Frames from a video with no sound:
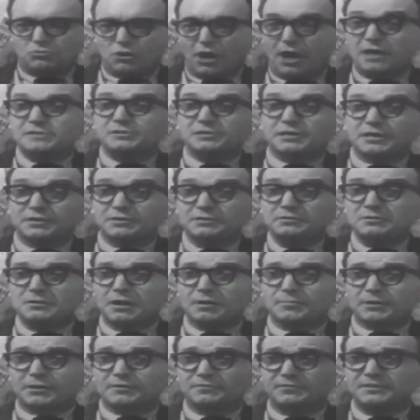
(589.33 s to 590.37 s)
Yes, I do.
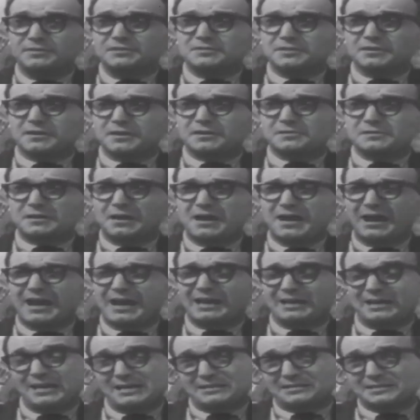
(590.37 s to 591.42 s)
I'm convinced it is.
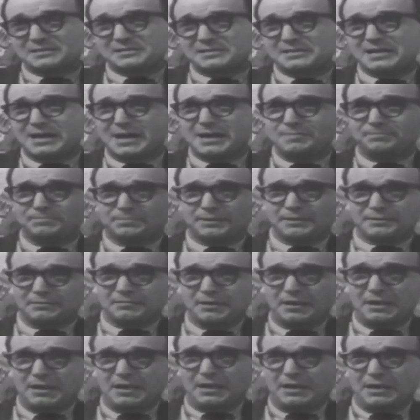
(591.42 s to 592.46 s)
I'd like to stop, but
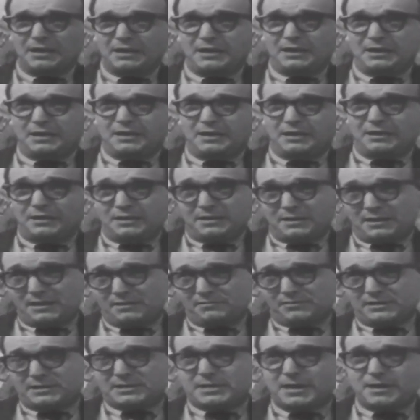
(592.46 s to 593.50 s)

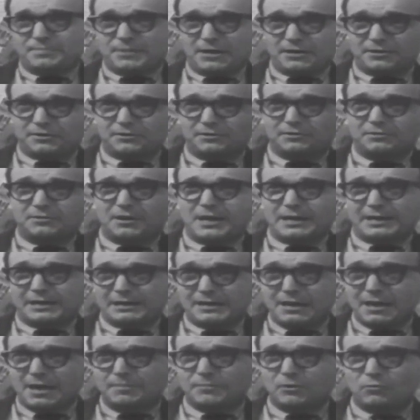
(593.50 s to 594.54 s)
every time I do, I
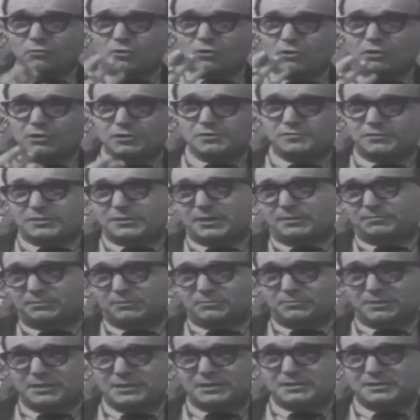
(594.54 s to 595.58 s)
climb the walls for a
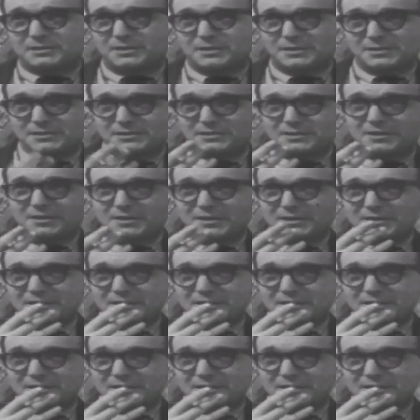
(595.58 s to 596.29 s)
couple of weeks, and then I start